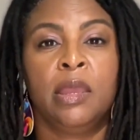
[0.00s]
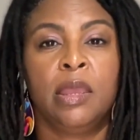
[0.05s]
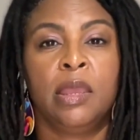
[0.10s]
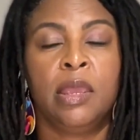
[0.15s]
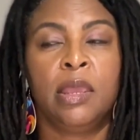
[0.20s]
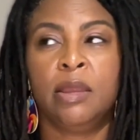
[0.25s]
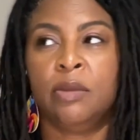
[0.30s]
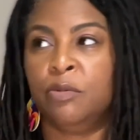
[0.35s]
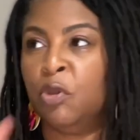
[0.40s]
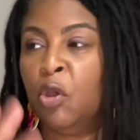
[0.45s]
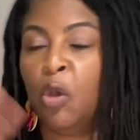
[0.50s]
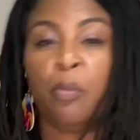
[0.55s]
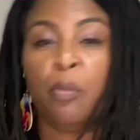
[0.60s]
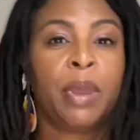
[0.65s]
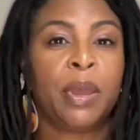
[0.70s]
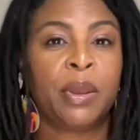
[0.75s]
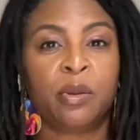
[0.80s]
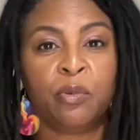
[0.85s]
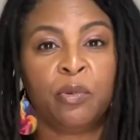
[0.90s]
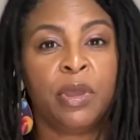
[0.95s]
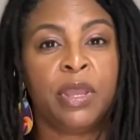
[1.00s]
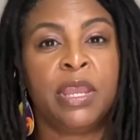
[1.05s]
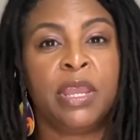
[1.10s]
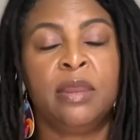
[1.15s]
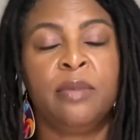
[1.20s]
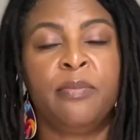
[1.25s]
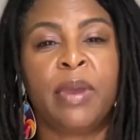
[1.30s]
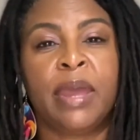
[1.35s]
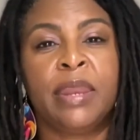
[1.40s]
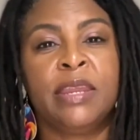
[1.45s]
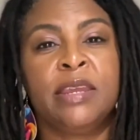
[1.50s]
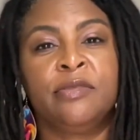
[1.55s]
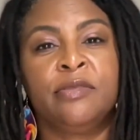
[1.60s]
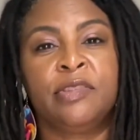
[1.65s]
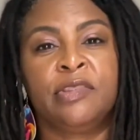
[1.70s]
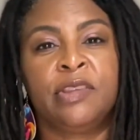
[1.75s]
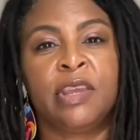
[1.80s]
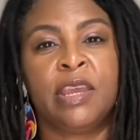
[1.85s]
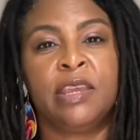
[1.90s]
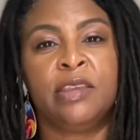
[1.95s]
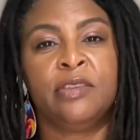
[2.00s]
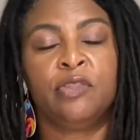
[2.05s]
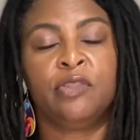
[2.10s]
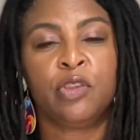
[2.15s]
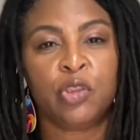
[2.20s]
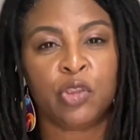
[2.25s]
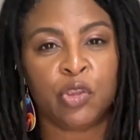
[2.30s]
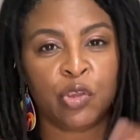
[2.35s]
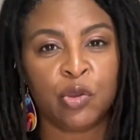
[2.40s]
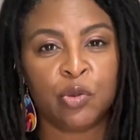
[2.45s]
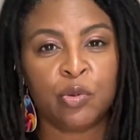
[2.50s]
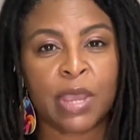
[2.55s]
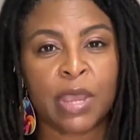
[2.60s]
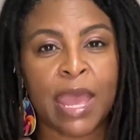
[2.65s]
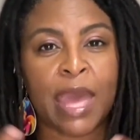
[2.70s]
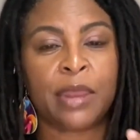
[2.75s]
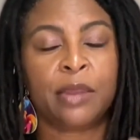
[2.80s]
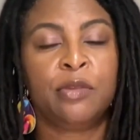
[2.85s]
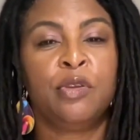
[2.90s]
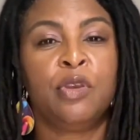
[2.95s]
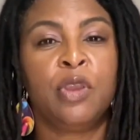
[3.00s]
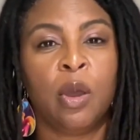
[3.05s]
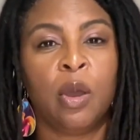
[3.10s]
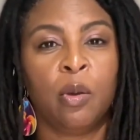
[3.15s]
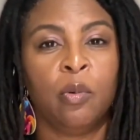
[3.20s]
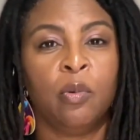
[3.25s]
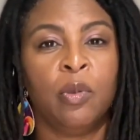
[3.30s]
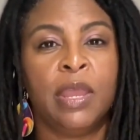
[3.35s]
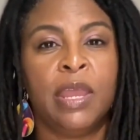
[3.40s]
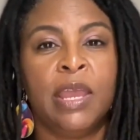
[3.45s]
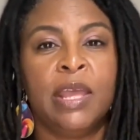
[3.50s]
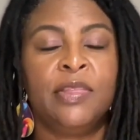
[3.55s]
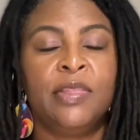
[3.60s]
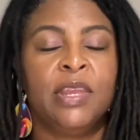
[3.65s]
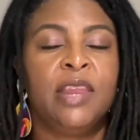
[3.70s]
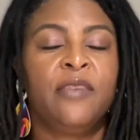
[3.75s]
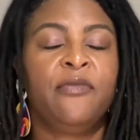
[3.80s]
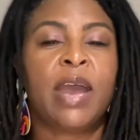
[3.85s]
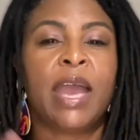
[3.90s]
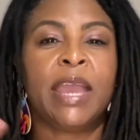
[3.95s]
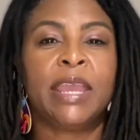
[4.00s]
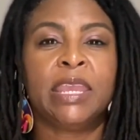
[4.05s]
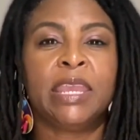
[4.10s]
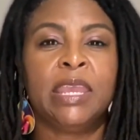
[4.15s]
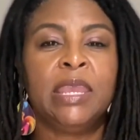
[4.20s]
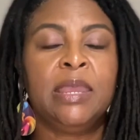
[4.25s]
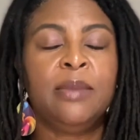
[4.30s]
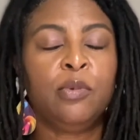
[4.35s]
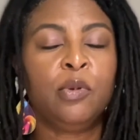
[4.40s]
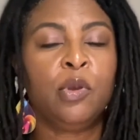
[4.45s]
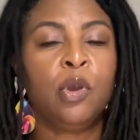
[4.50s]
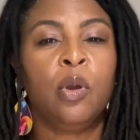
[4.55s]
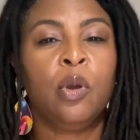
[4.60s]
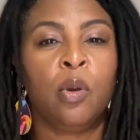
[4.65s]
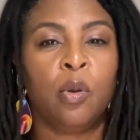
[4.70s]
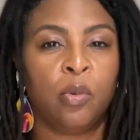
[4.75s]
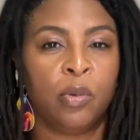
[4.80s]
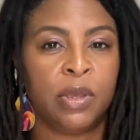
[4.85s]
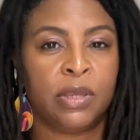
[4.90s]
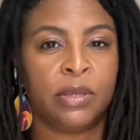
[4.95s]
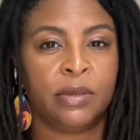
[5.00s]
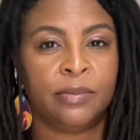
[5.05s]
and no matter what anybody else says, you got to know that if I keep going